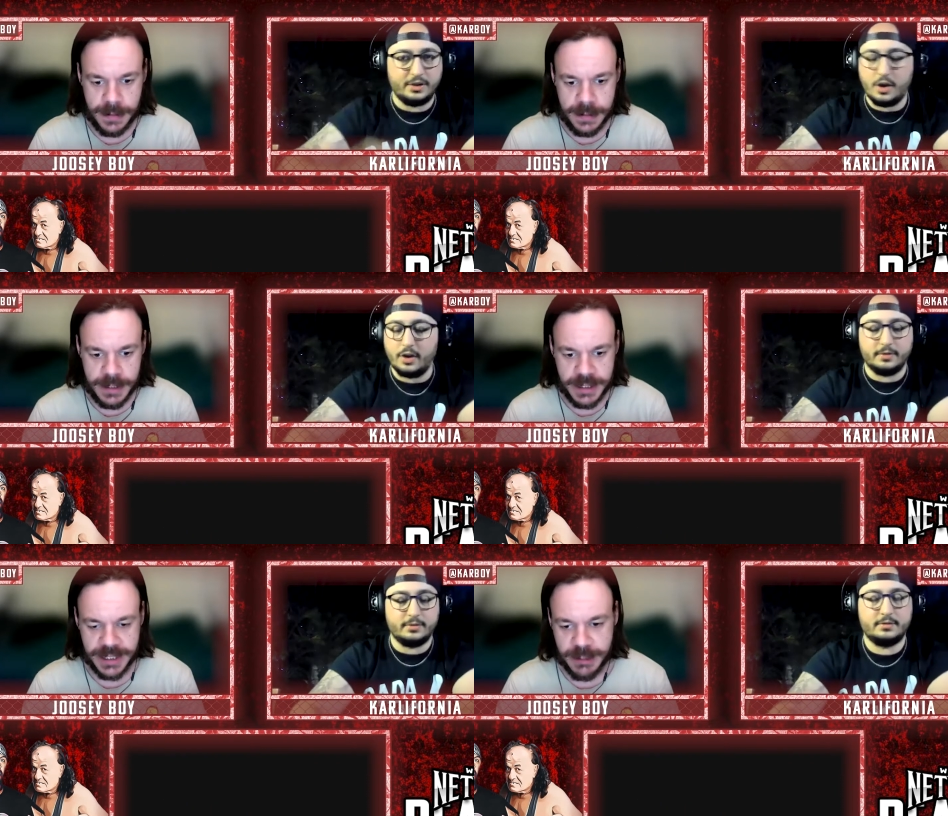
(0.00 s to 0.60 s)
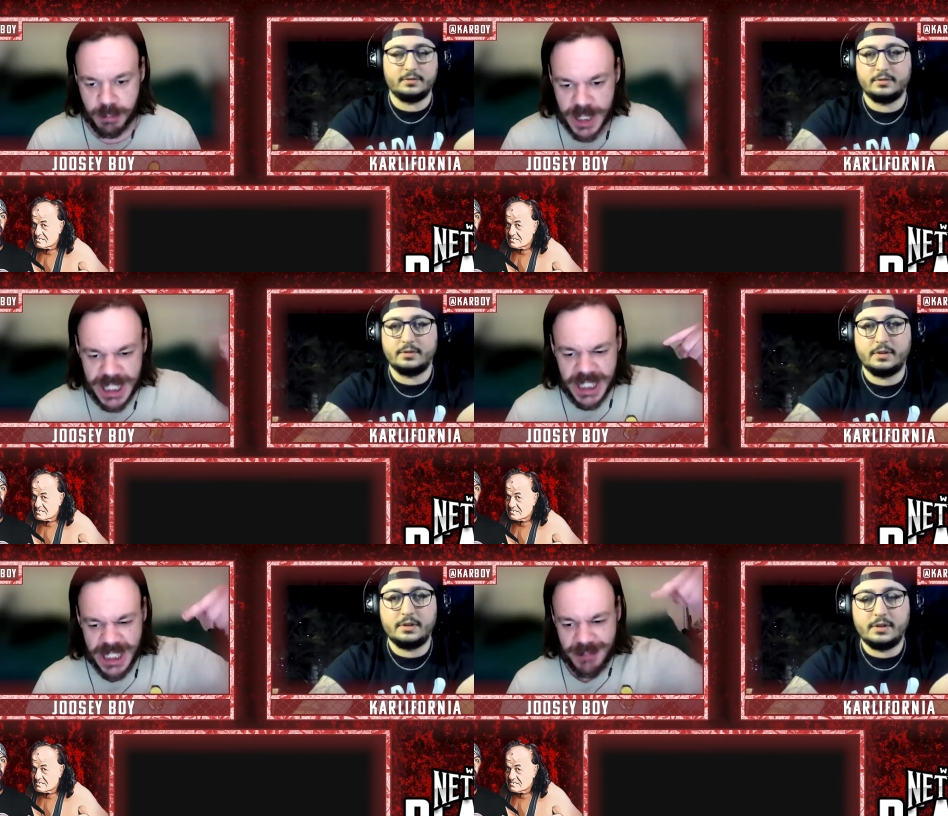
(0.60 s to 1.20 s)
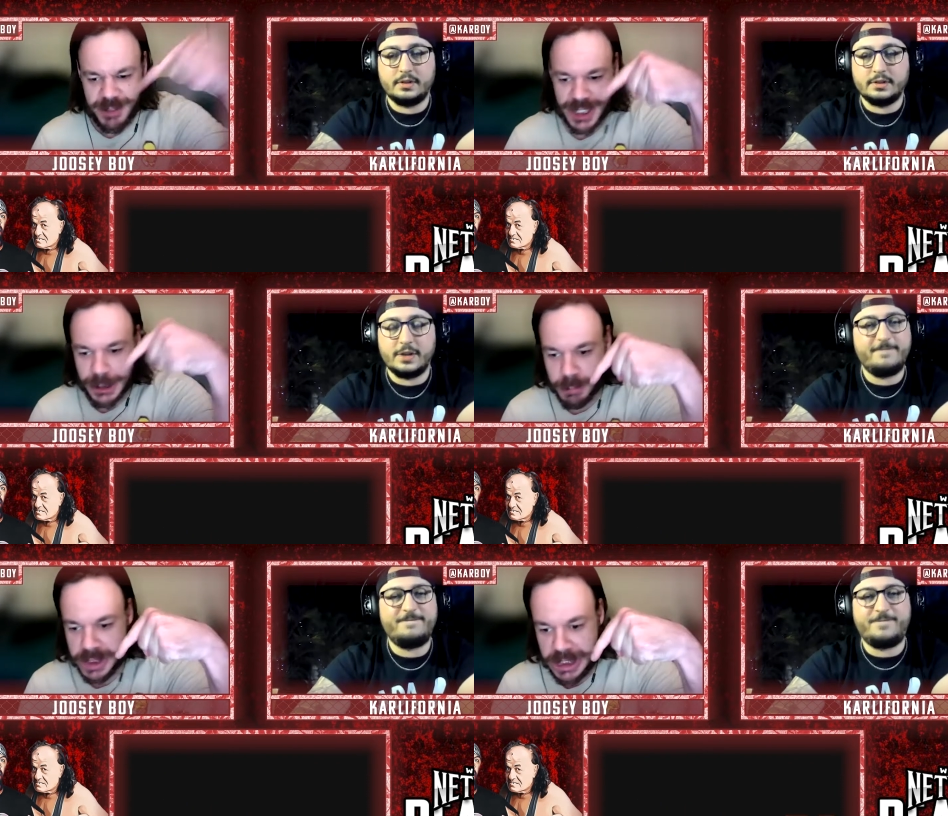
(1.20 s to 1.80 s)
Speaker 1: you know. Yeah, right in that fucking
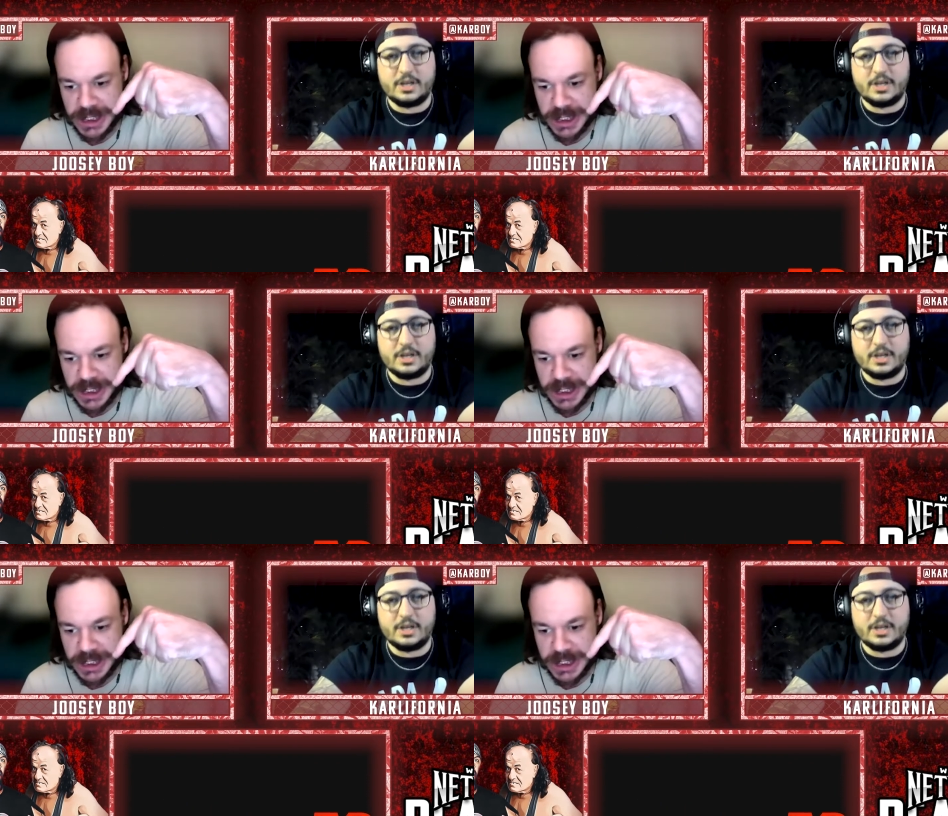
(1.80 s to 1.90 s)
Speaker 2: box. Don't